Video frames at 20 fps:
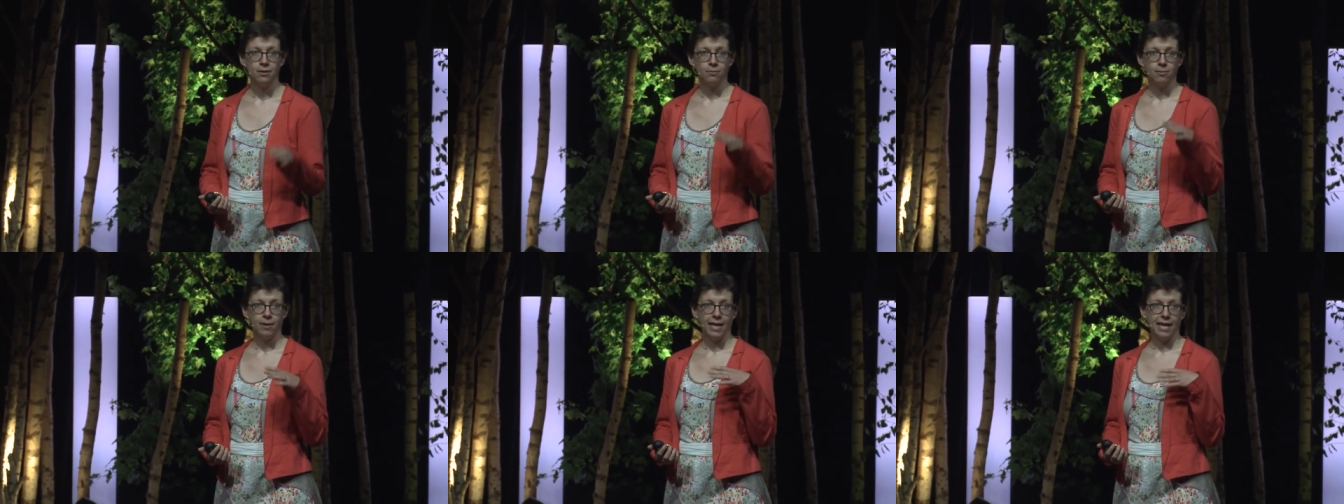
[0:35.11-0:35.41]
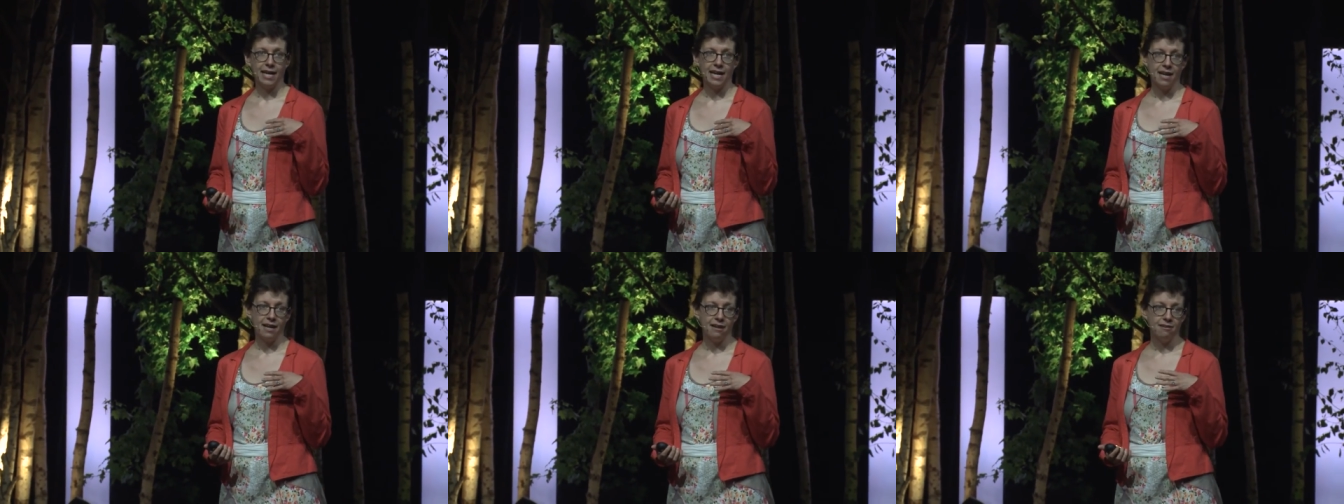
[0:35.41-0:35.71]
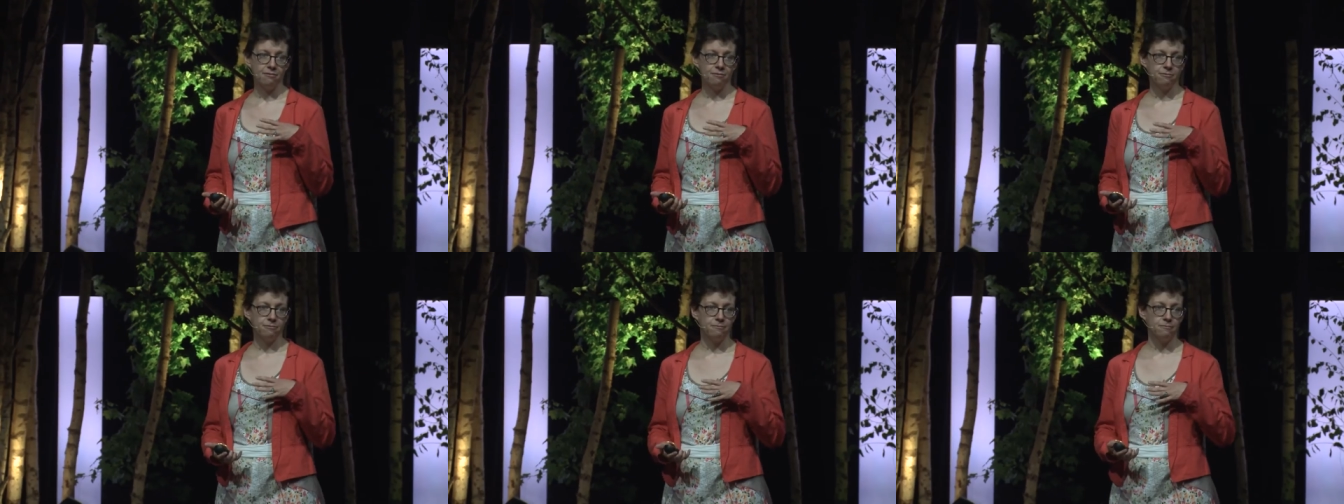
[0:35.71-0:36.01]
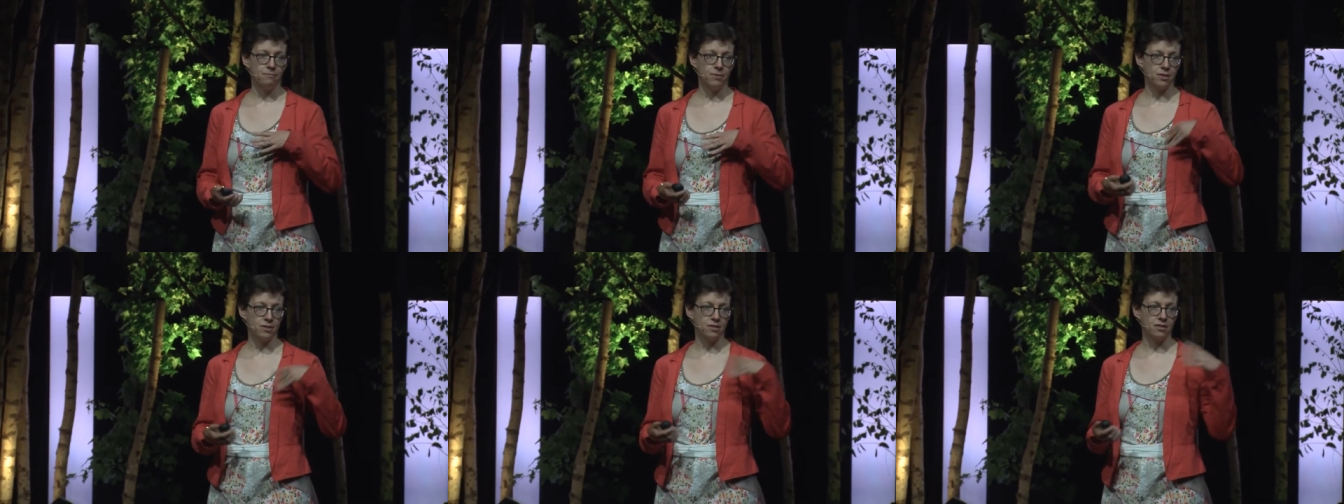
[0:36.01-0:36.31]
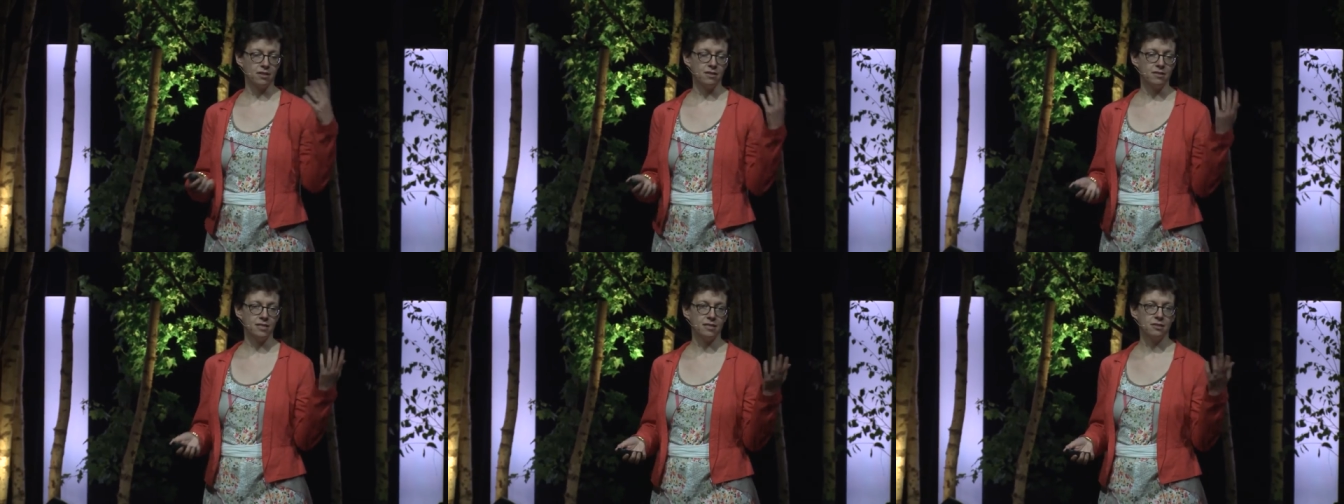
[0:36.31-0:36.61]
where I have a
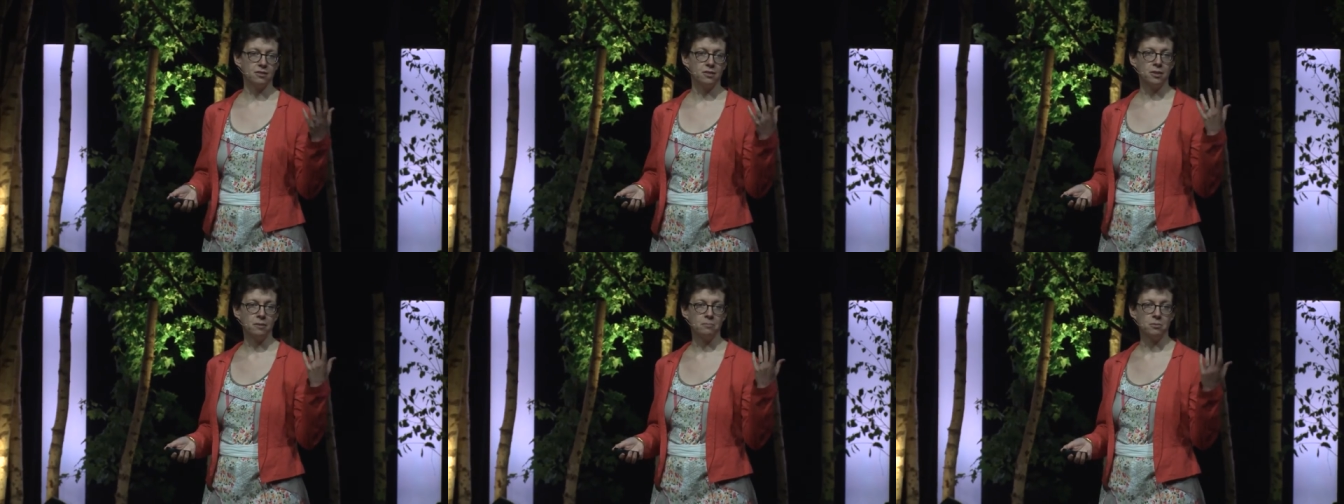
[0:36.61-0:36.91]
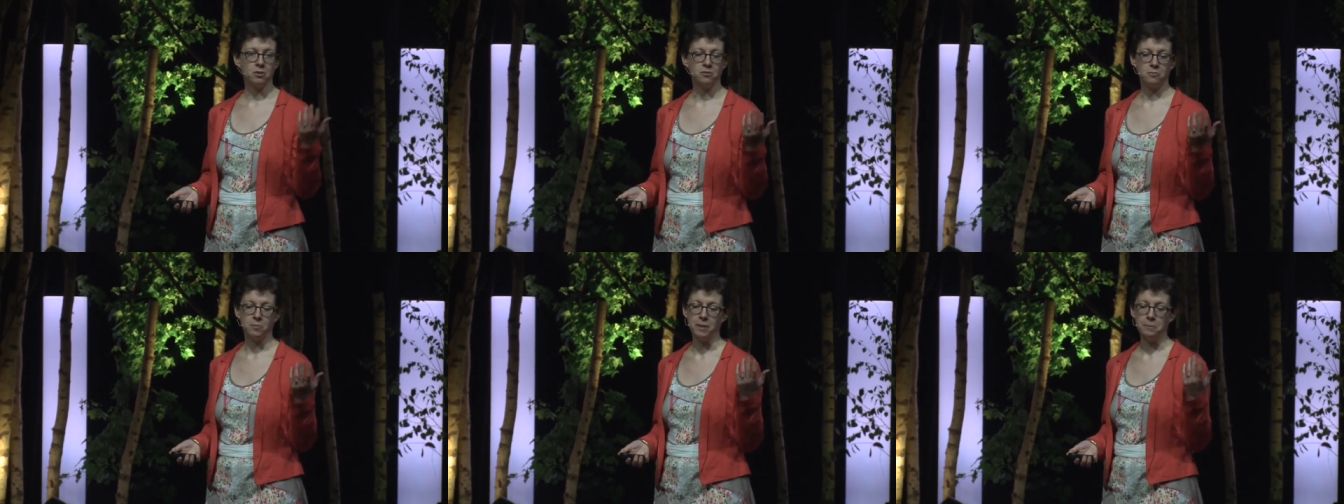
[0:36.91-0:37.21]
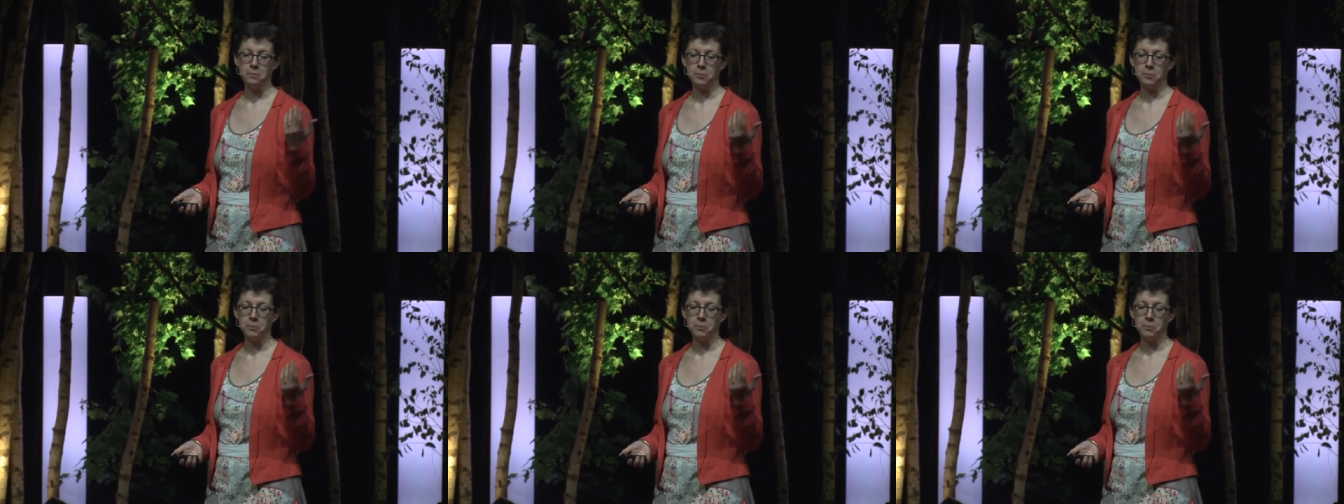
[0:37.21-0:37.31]
study on a number of